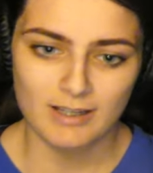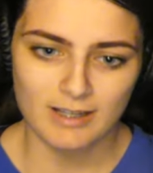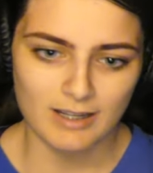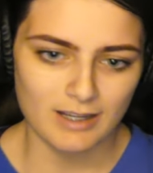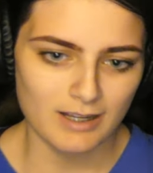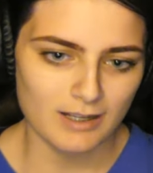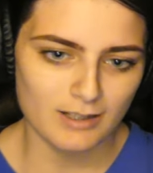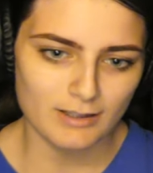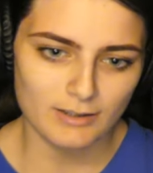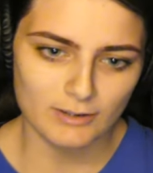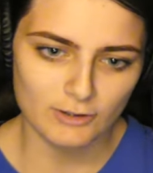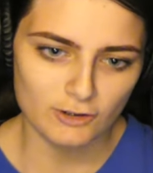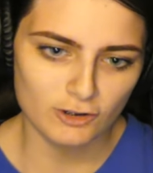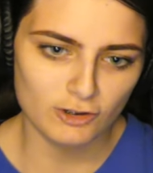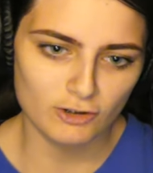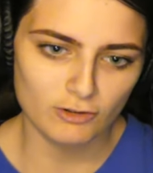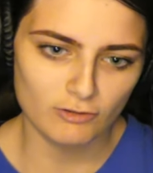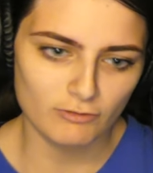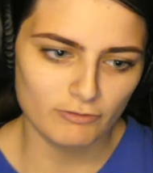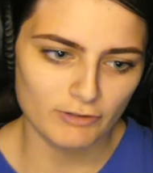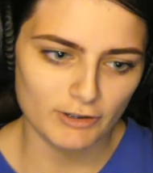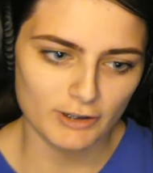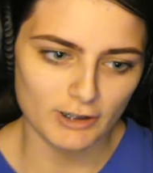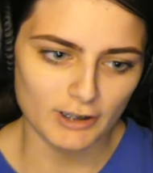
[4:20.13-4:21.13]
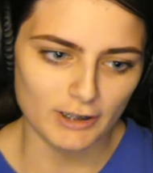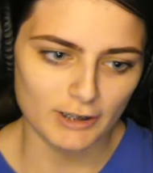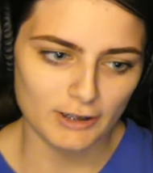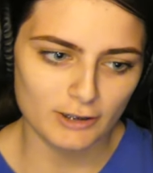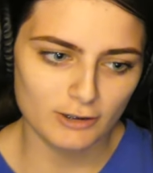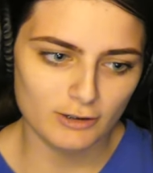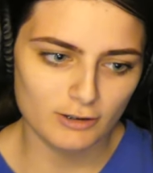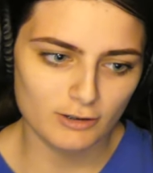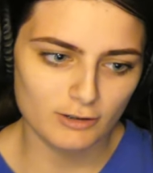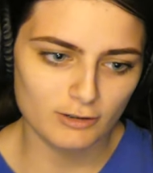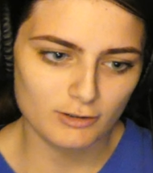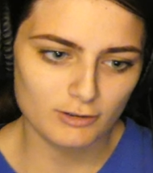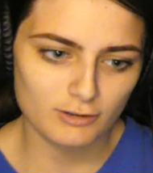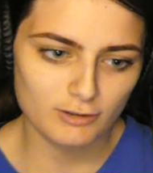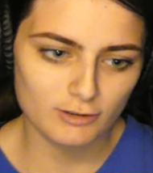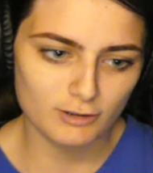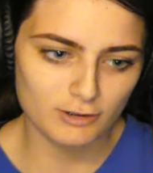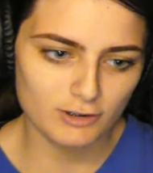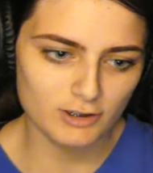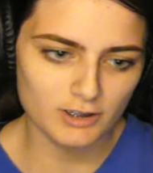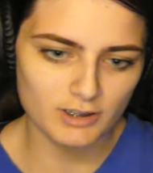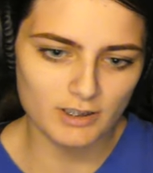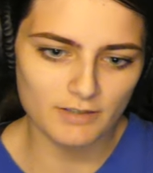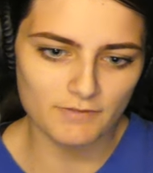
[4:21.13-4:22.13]
I do feel like
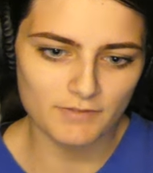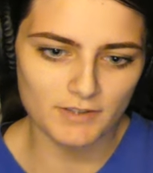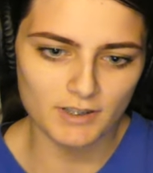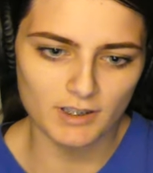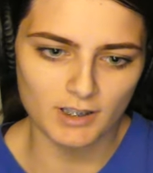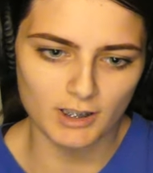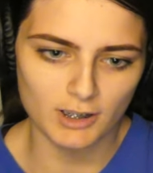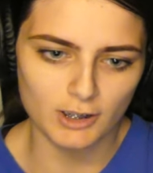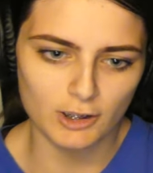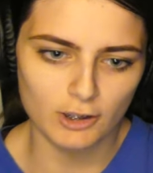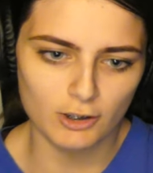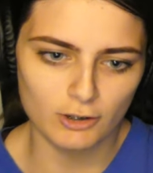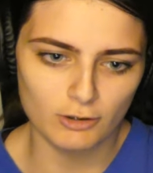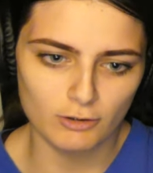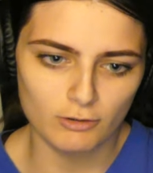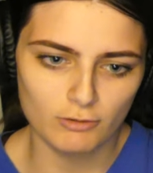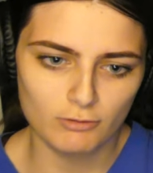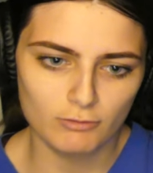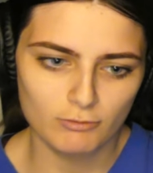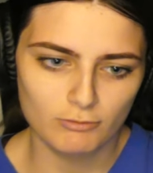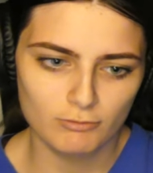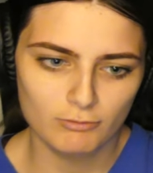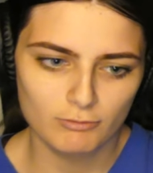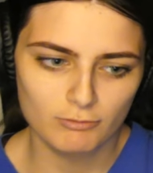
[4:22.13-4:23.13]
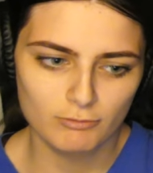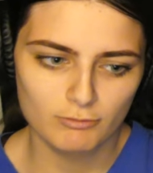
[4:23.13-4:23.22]
she definitely knew.